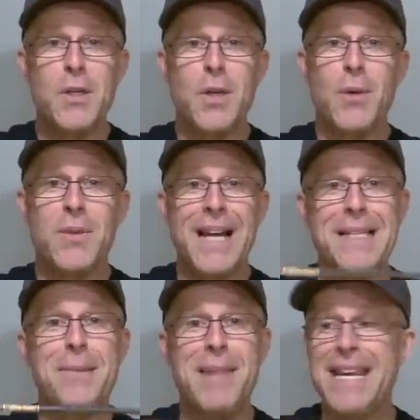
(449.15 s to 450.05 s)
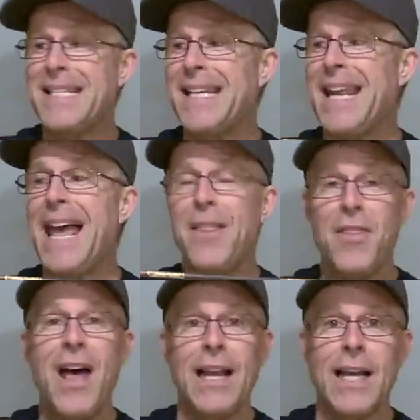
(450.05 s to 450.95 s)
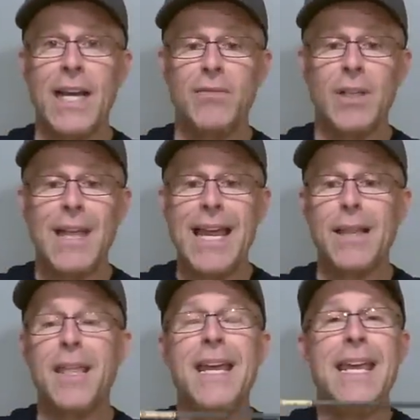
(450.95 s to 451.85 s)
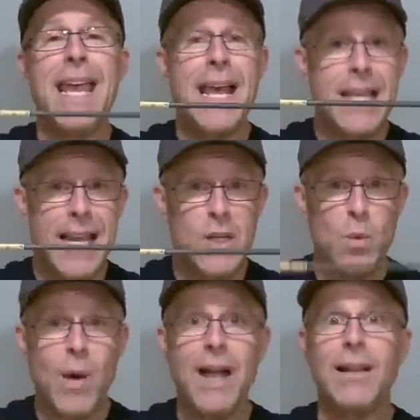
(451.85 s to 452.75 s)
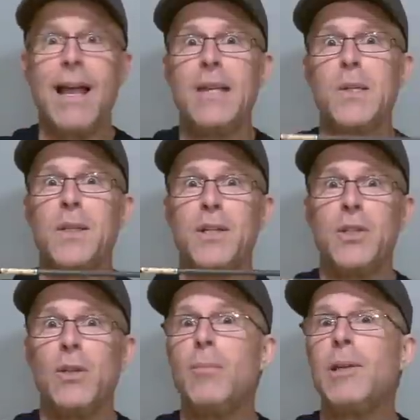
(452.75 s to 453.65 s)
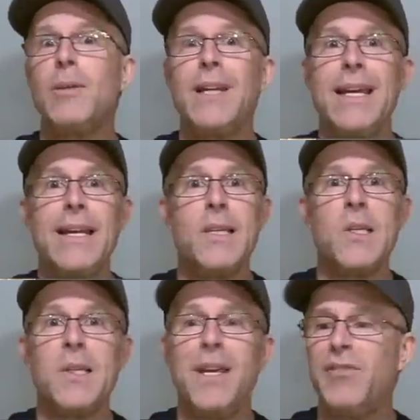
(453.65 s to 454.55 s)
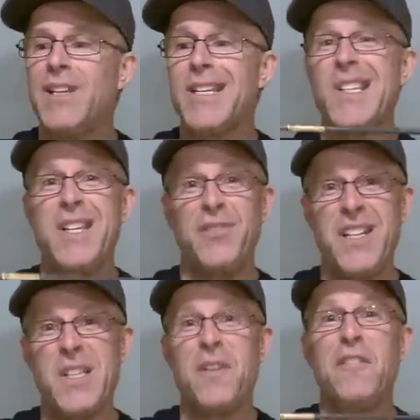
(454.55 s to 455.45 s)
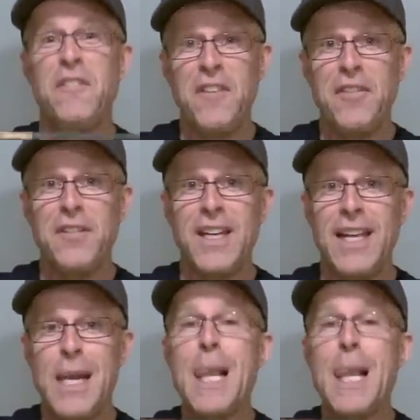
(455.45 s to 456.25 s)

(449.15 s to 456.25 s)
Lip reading: So that's amazing at that kind of a length, as well as the durability and stiffness of 50